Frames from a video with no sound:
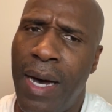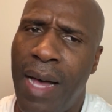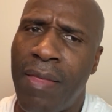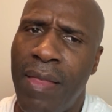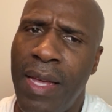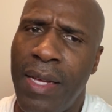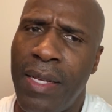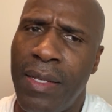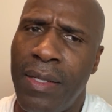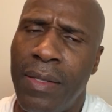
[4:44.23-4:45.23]
I
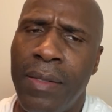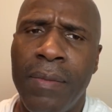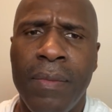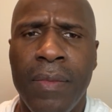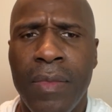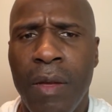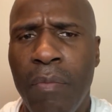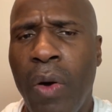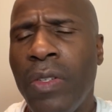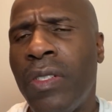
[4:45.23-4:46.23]
think the
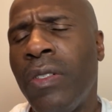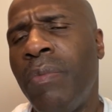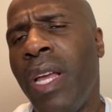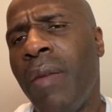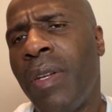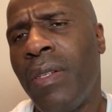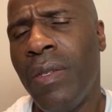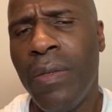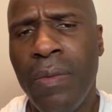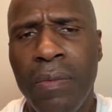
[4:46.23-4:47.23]
most you'll be able to
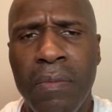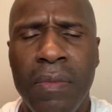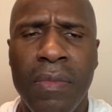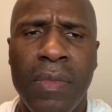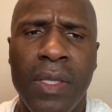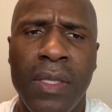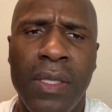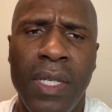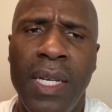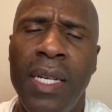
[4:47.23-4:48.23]
do
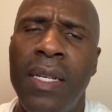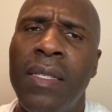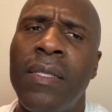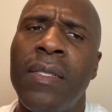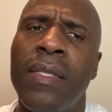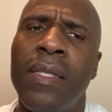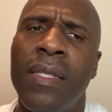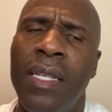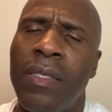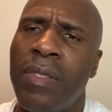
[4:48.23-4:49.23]
is
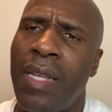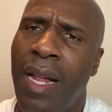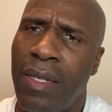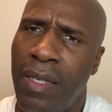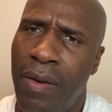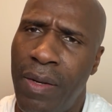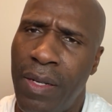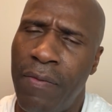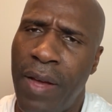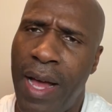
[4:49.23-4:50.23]
get some solitary
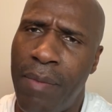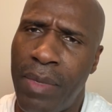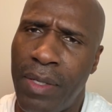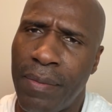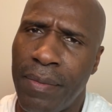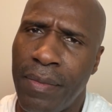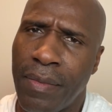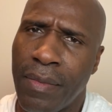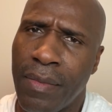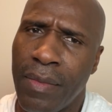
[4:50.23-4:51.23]
confinement.
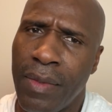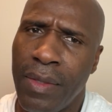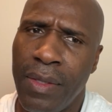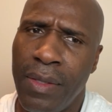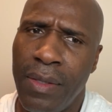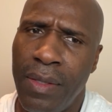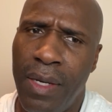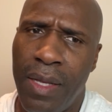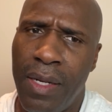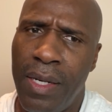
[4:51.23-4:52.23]

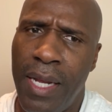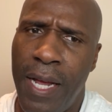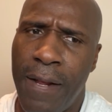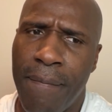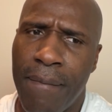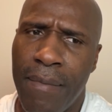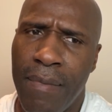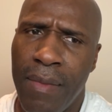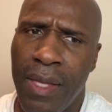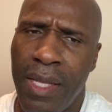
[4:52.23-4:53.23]
Other than that,
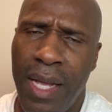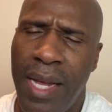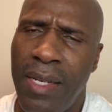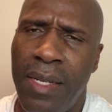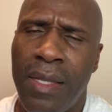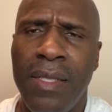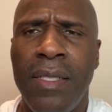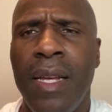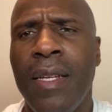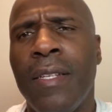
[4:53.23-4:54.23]
ain't nothing
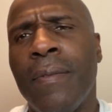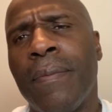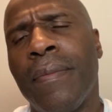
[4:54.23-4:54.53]
shaking.